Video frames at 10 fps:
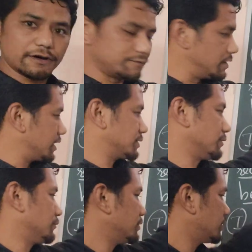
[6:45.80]
of the
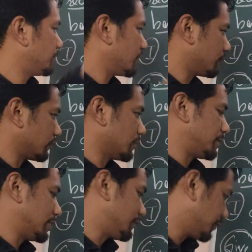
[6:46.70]
action. Recipient or the
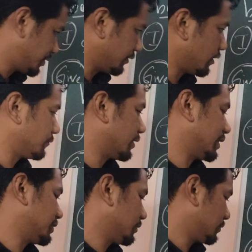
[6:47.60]
beneficiary of
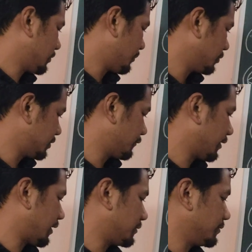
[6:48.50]
the action. Suppose if
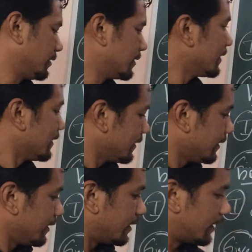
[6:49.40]
I write here,
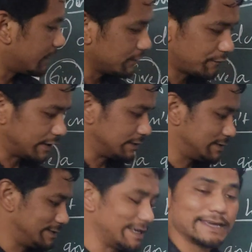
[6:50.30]
if I
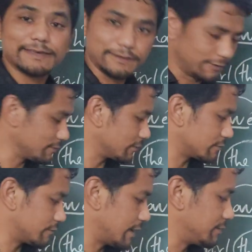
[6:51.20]
say here,
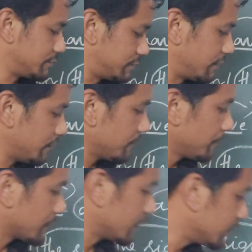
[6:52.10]
not right, say